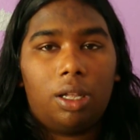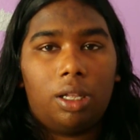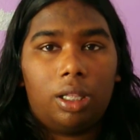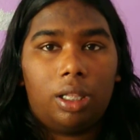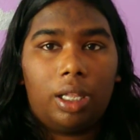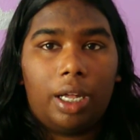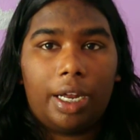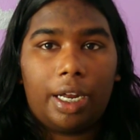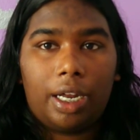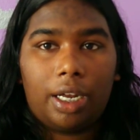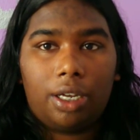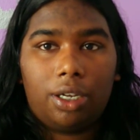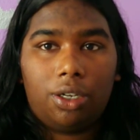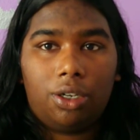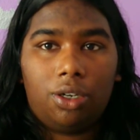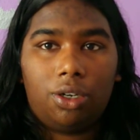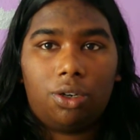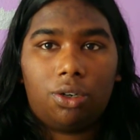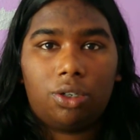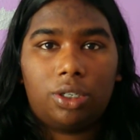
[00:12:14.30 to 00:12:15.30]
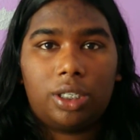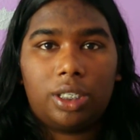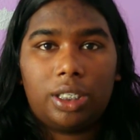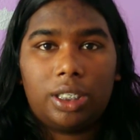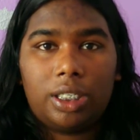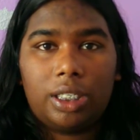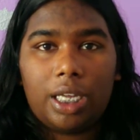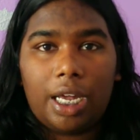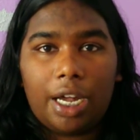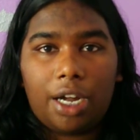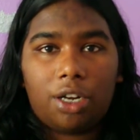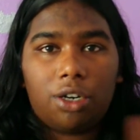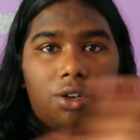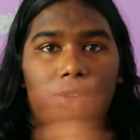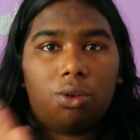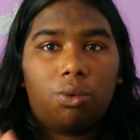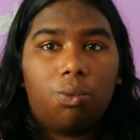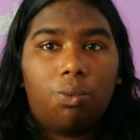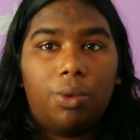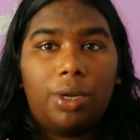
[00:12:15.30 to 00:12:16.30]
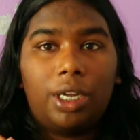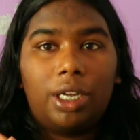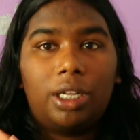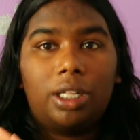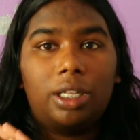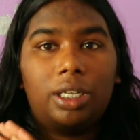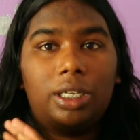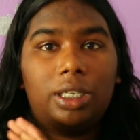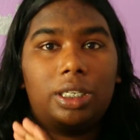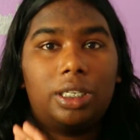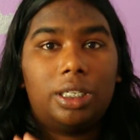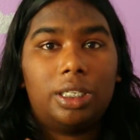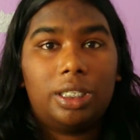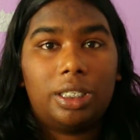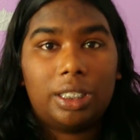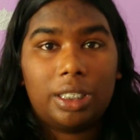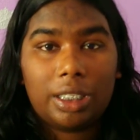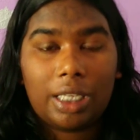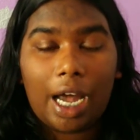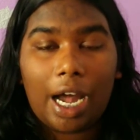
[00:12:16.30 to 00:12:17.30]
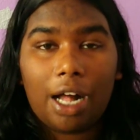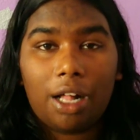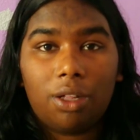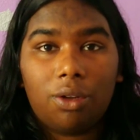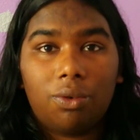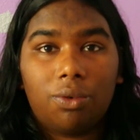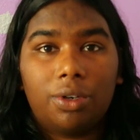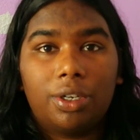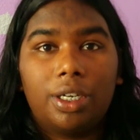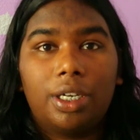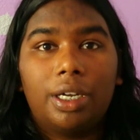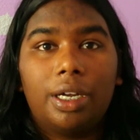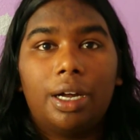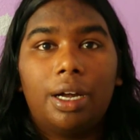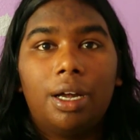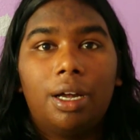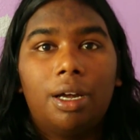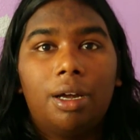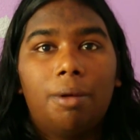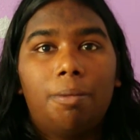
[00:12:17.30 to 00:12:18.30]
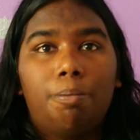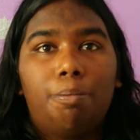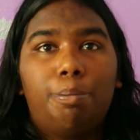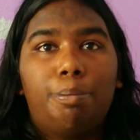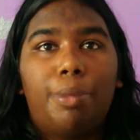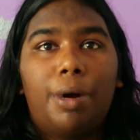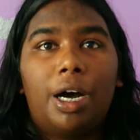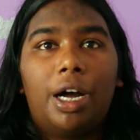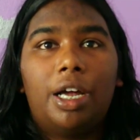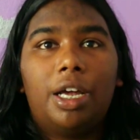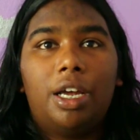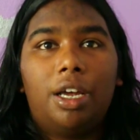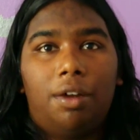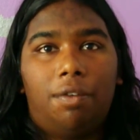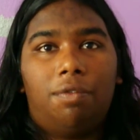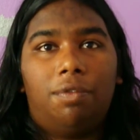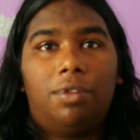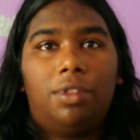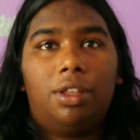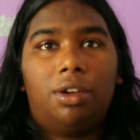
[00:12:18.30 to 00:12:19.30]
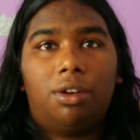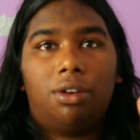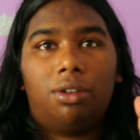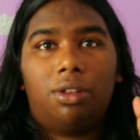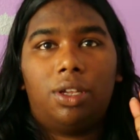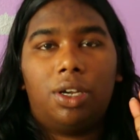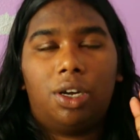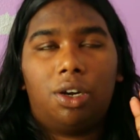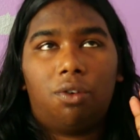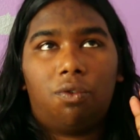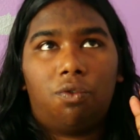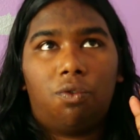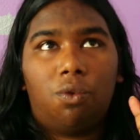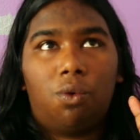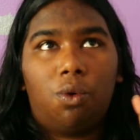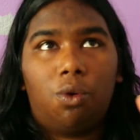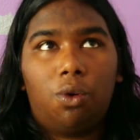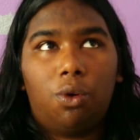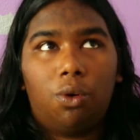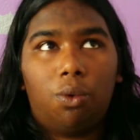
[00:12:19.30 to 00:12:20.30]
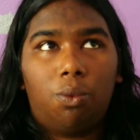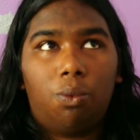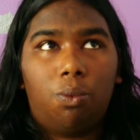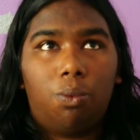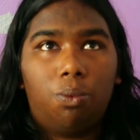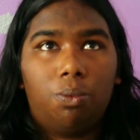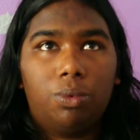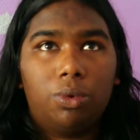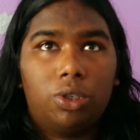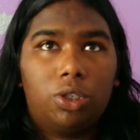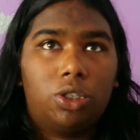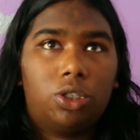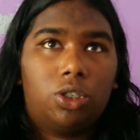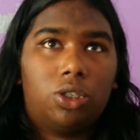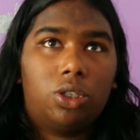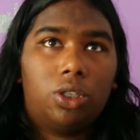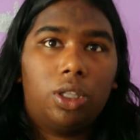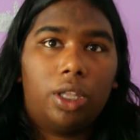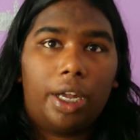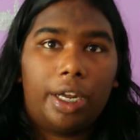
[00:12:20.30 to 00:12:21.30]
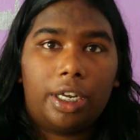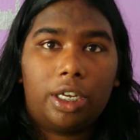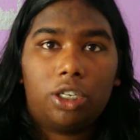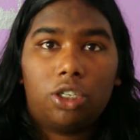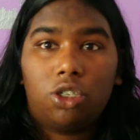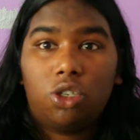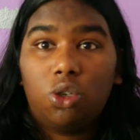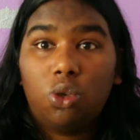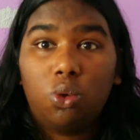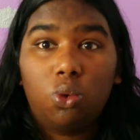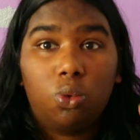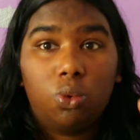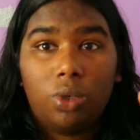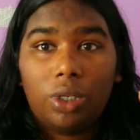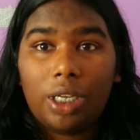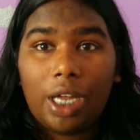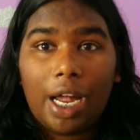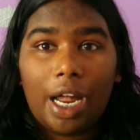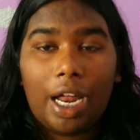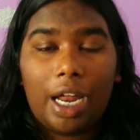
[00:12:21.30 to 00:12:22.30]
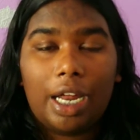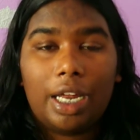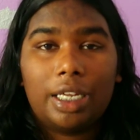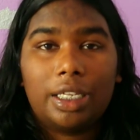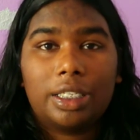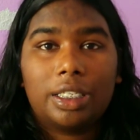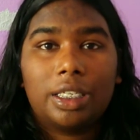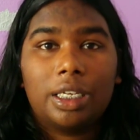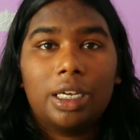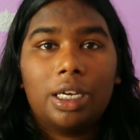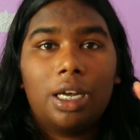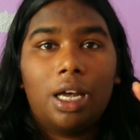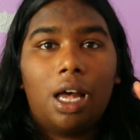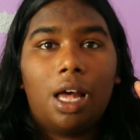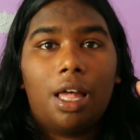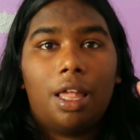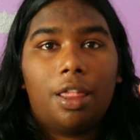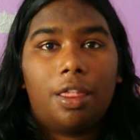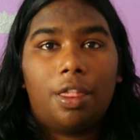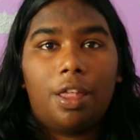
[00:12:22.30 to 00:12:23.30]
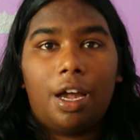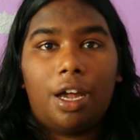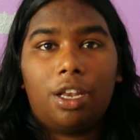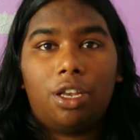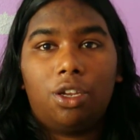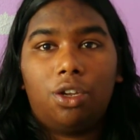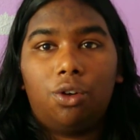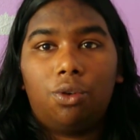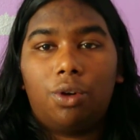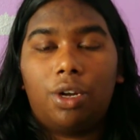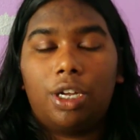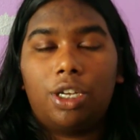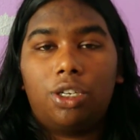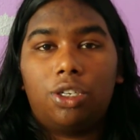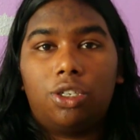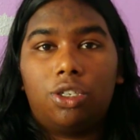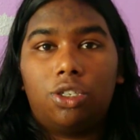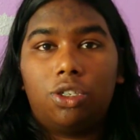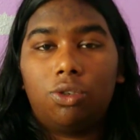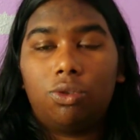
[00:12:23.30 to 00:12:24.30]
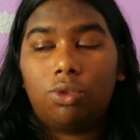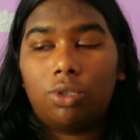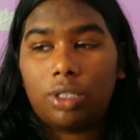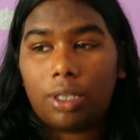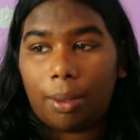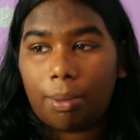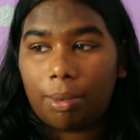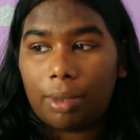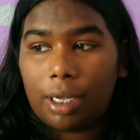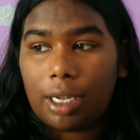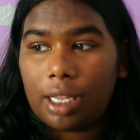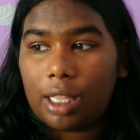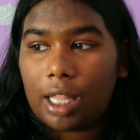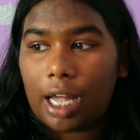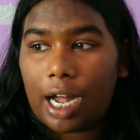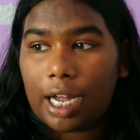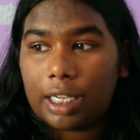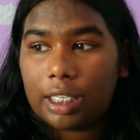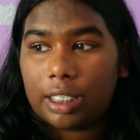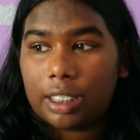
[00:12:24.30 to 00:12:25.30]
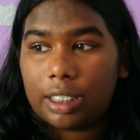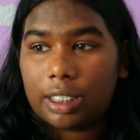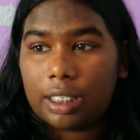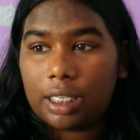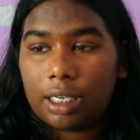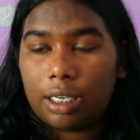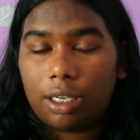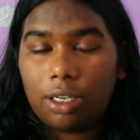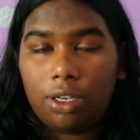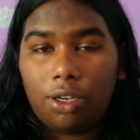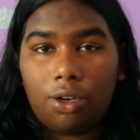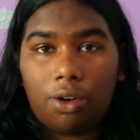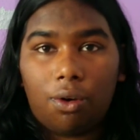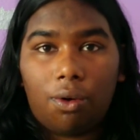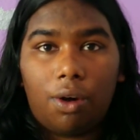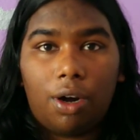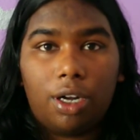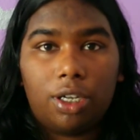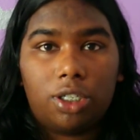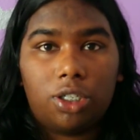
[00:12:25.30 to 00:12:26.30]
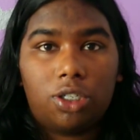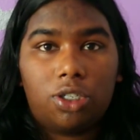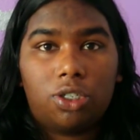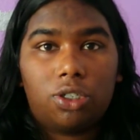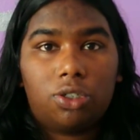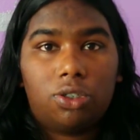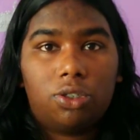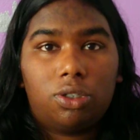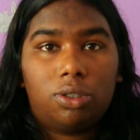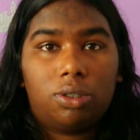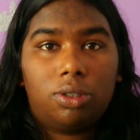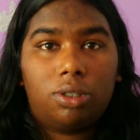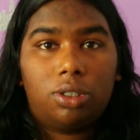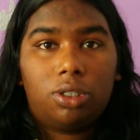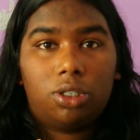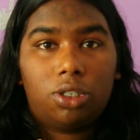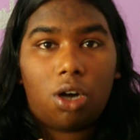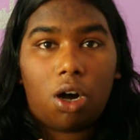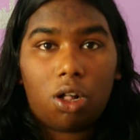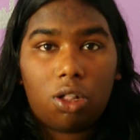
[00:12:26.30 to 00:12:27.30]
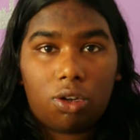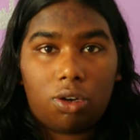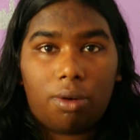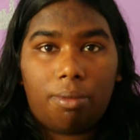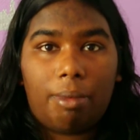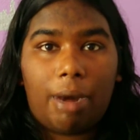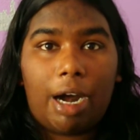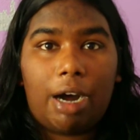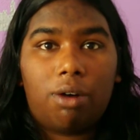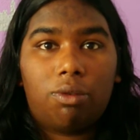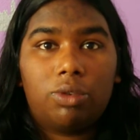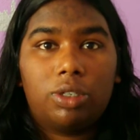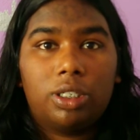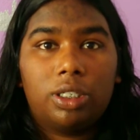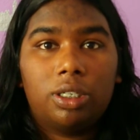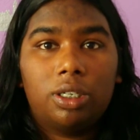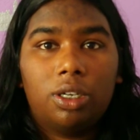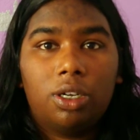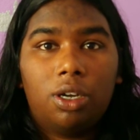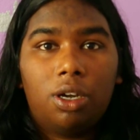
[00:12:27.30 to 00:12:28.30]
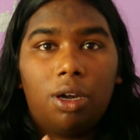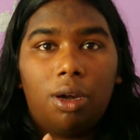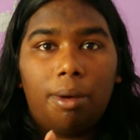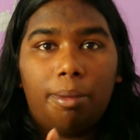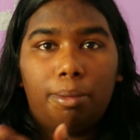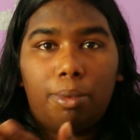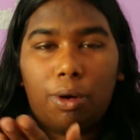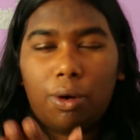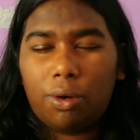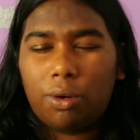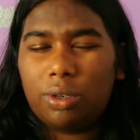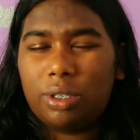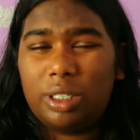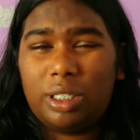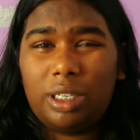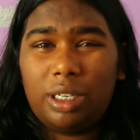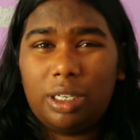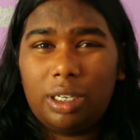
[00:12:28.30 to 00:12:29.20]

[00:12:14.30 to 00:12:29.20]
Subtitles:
like your standard weekly salary, but if they're there for like 2 days, then you could do something that's, a certain dollar amount for